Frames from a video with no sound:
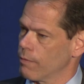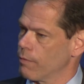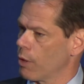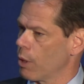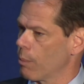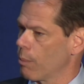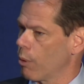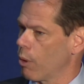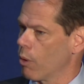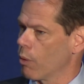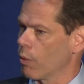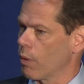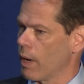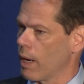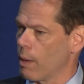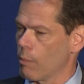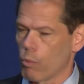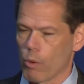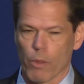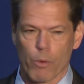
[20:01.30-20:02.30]
of their
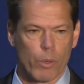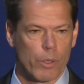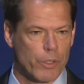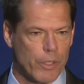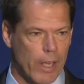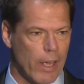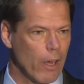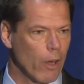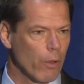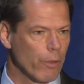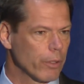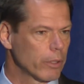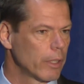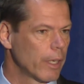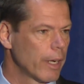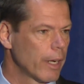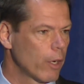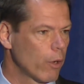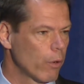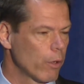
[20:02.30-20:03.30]
program, whether it's a health
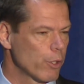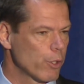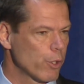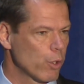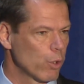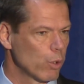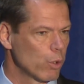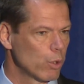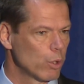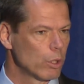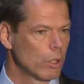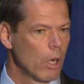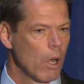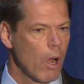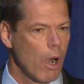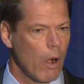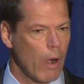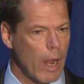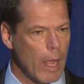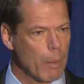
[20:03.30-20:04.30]
clinic or a school,
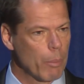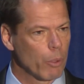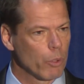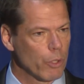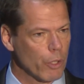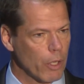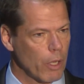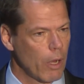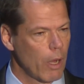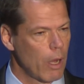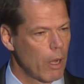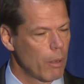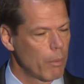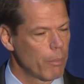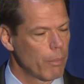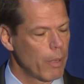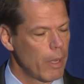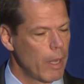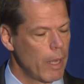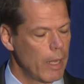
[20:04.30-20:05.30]
are able to
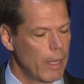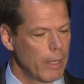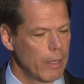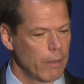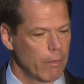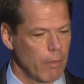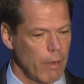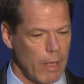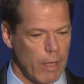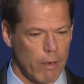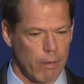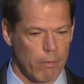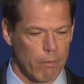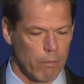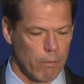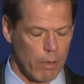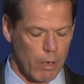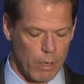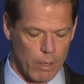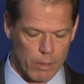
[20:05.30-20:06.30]
come and, and
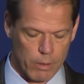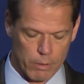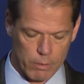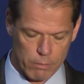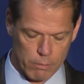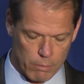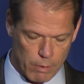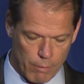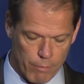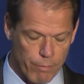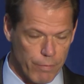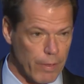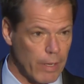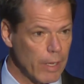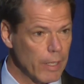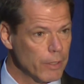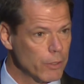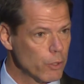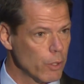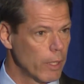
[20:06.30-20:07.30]
uh,
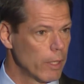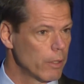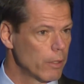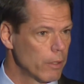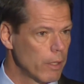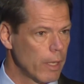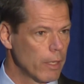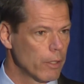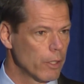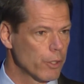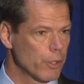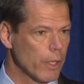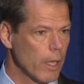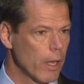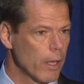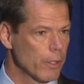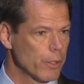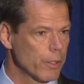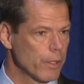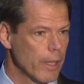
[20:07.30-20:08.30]
invent and, and
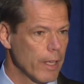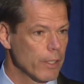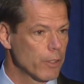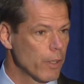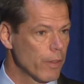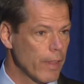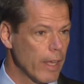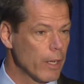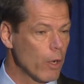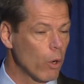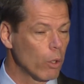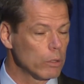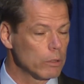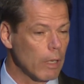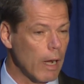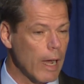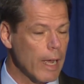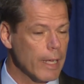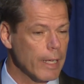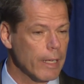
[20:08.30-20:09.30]
discuss things that they don't
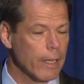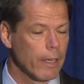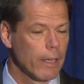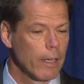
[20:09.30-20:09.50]
like.